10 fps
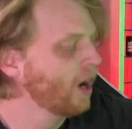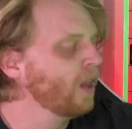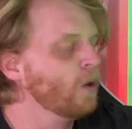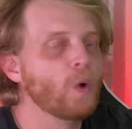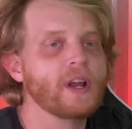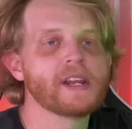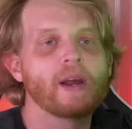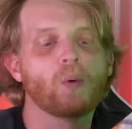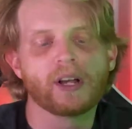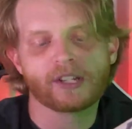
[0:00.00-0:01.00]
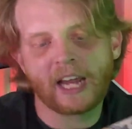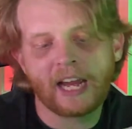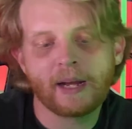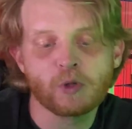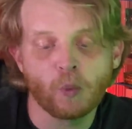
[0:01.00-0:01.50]
on the One Day West
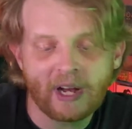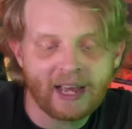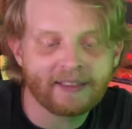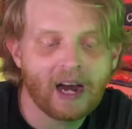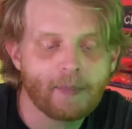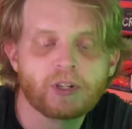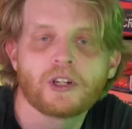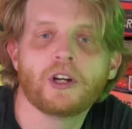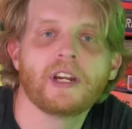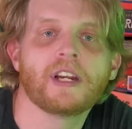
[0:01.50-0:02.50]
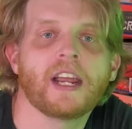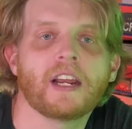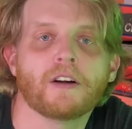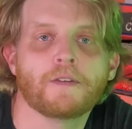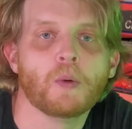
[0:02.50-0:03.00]
Games. We had the opportunity to
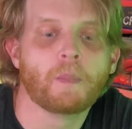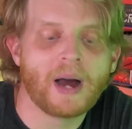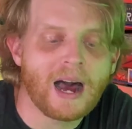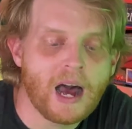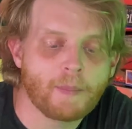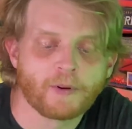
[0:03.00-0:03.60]
interview Bob